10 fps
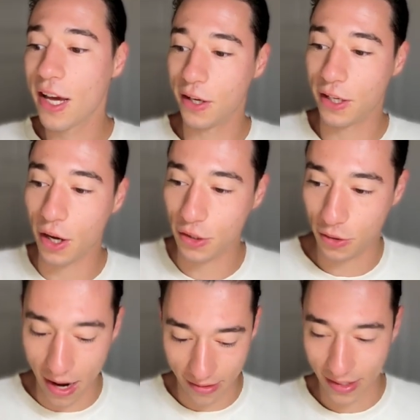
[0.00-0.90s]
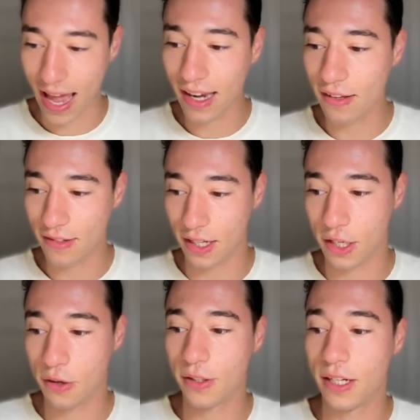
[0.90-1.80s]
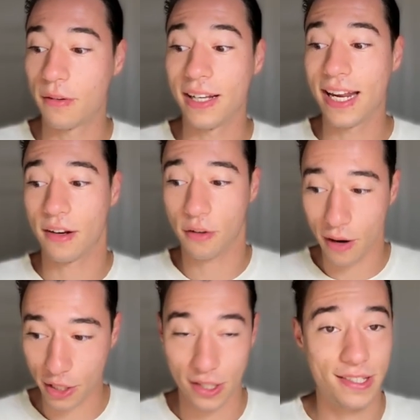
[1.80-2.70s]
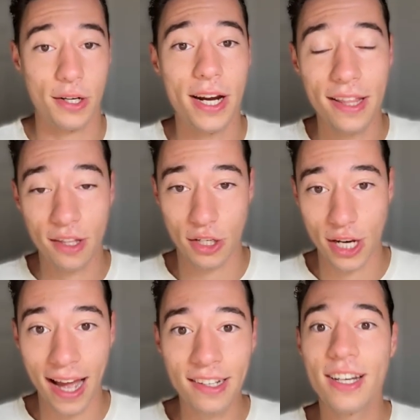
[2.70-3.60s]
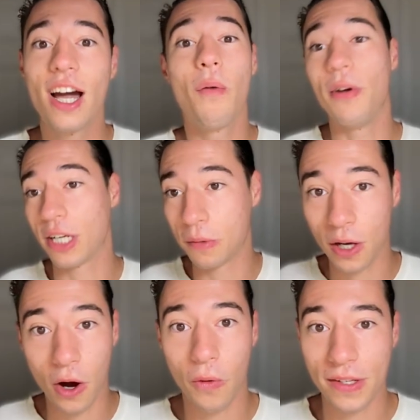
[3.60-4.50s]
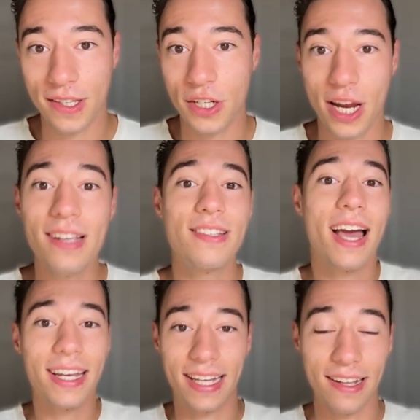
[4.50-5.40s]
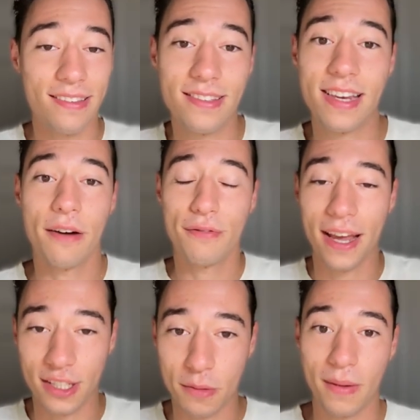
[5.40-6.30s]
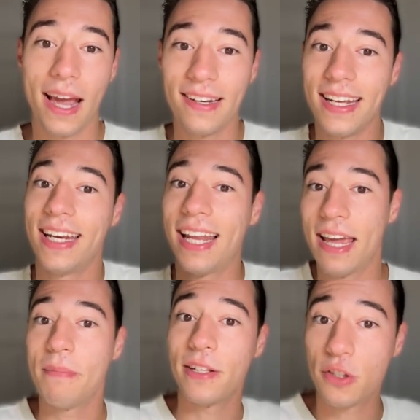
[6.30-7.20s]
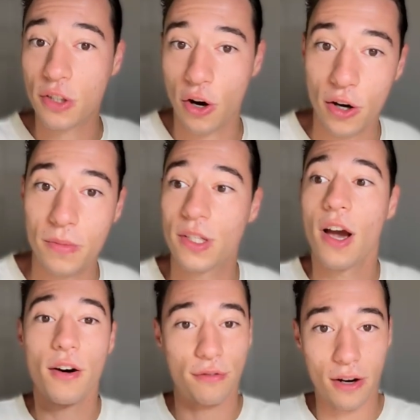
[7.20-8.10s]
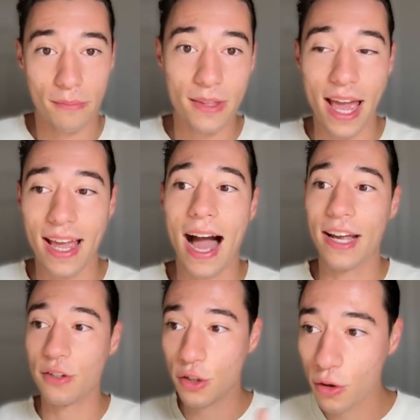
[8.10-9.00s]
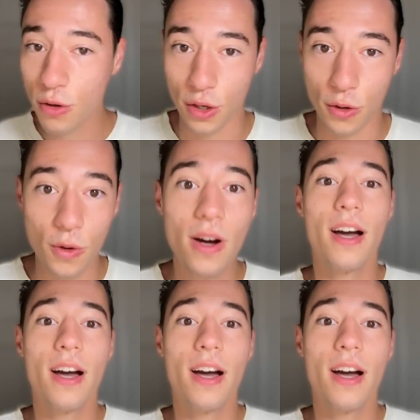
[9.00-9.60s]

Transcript: You can also ask any security related questions here in the chat, which I would always suggest. Get stuff explained in layman's terms from the AI to you